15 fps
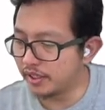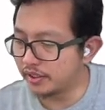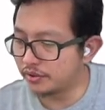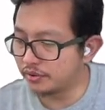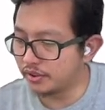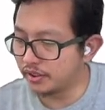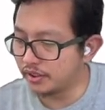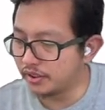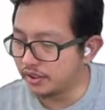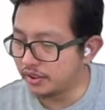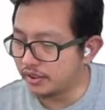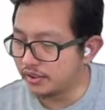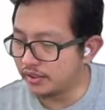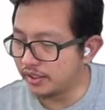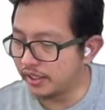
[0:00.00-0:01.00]
actually
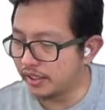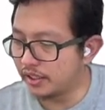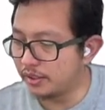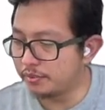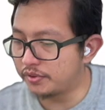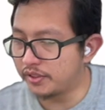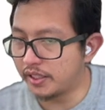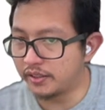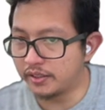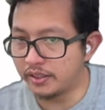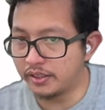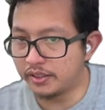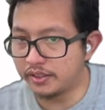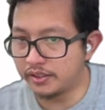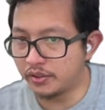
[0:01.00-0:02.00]
the ellipse that
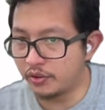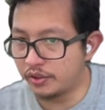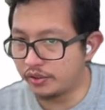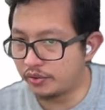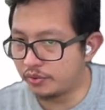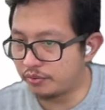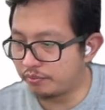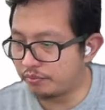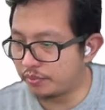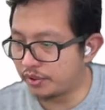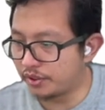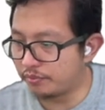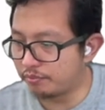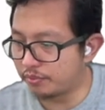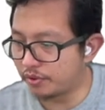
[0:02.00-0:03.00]
is going to
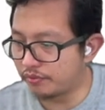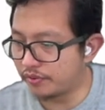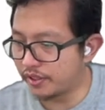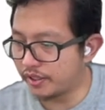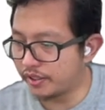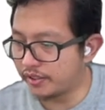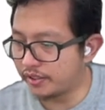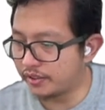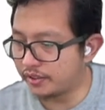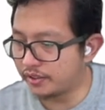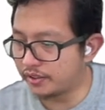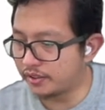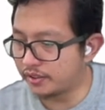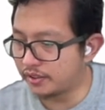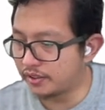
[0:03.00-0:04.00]
be provide
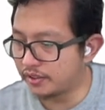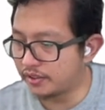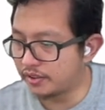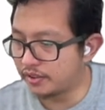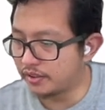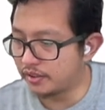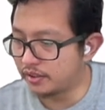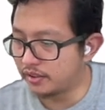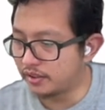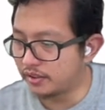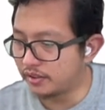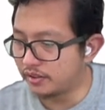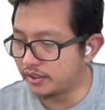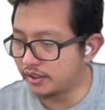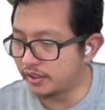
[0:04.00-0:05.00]

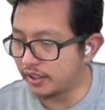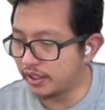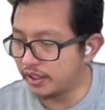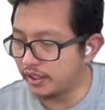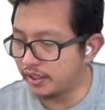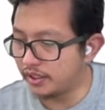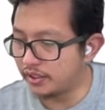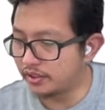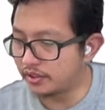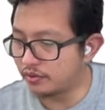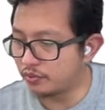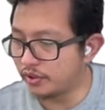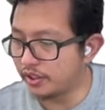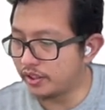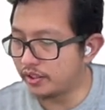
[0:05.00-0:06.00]
that k
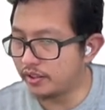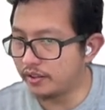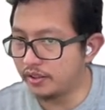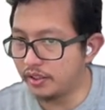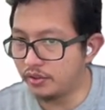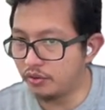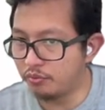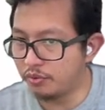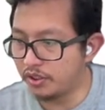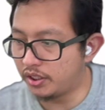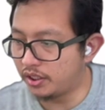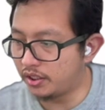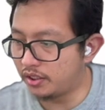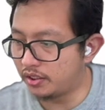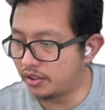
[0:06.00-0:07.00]
squared need to
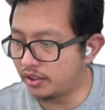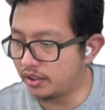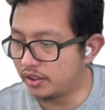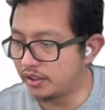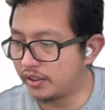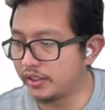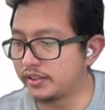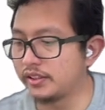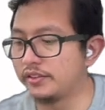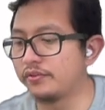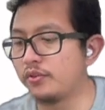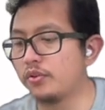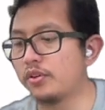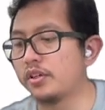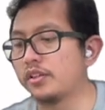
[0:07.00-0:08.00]
be less than
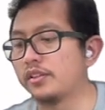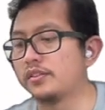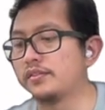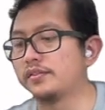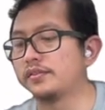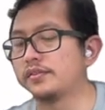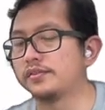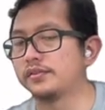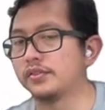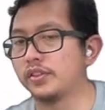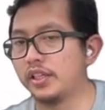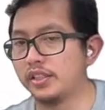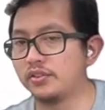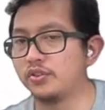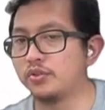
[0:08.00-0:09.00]
4.
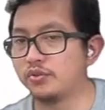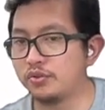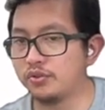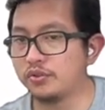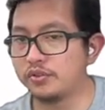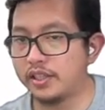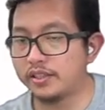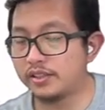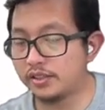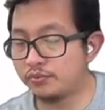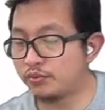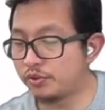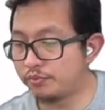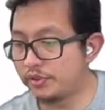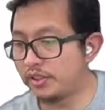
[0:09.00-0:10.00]
Okay, so that it
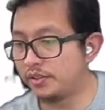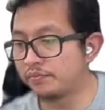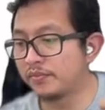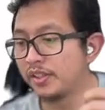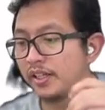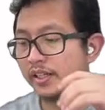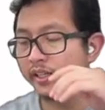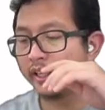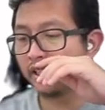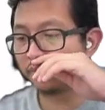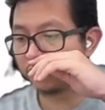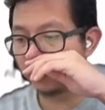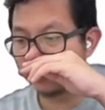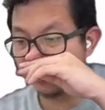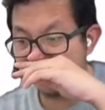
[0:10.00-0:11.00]
will be an
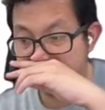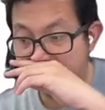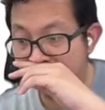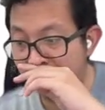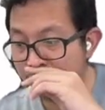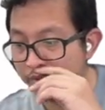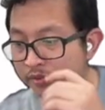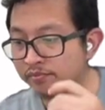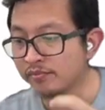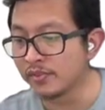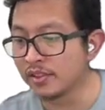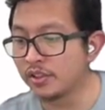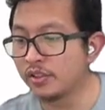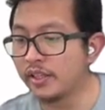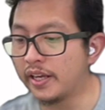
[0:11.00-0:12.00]
ellipse. So this ellipse
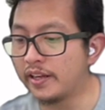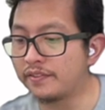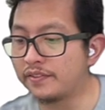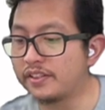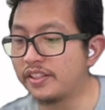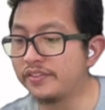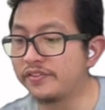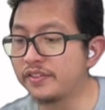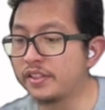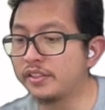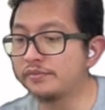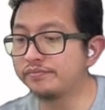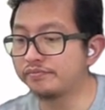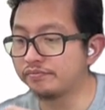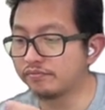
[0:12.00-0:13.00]
could have
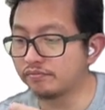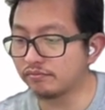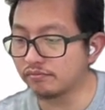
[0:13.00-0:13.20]
different